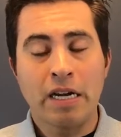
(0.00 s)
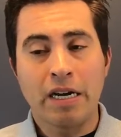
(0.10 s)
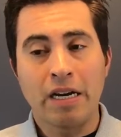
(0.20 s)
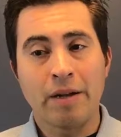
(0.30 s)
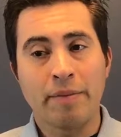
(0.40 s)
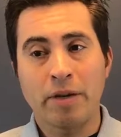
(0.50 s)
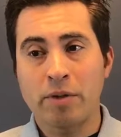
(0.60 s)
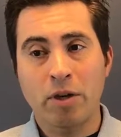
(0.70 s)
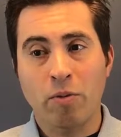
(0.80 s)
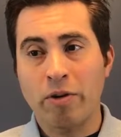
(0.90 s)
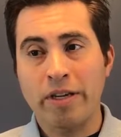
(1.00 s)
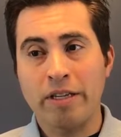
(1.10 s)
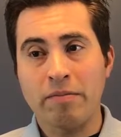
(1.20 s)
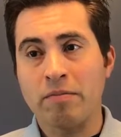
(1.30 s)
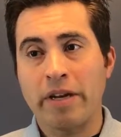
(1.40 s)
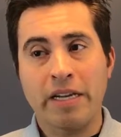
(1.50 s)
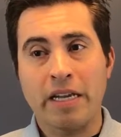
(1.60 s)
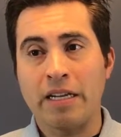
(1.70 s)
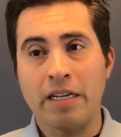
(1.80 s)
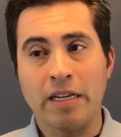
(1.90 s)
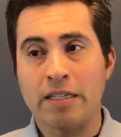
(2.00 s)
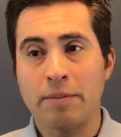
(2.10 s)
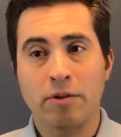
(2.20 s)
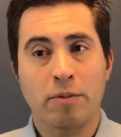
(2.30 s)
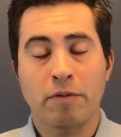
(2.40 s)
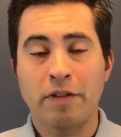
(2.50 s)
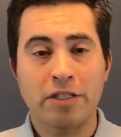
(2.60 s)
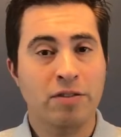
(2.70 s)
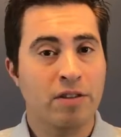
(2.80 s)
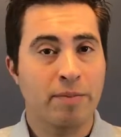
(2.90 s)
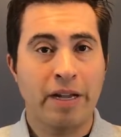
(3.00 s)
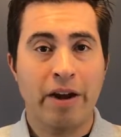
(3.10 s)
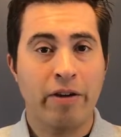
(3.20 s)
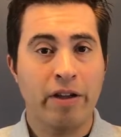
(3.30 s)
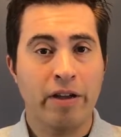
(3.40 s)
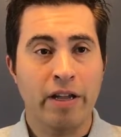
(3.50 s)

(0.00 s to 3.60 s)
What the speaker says: And when you're working like any typical professional in the Bay Area,